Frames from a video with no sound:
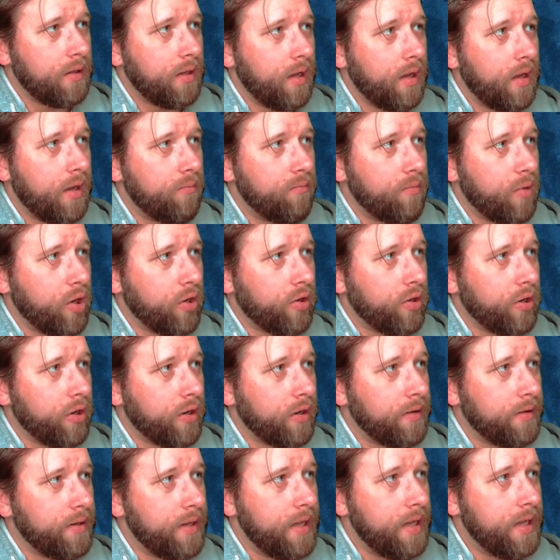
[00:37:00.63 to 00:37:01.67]
uh,
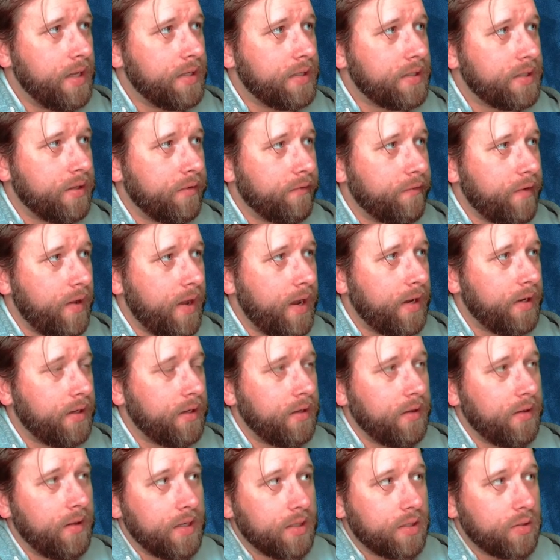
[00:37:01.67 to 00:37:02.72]
murder is
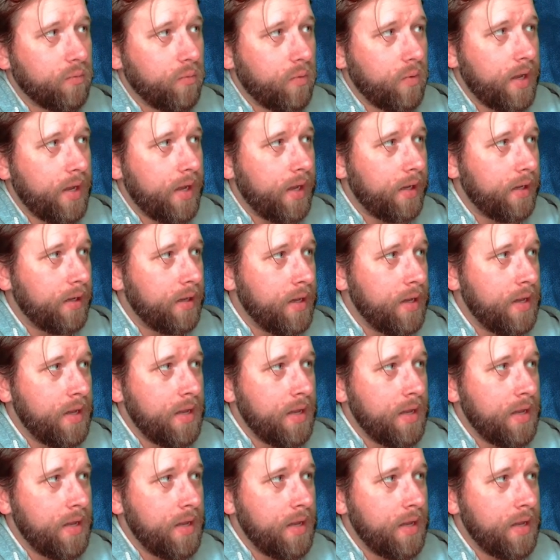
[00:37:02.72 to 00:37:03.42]
defined this way.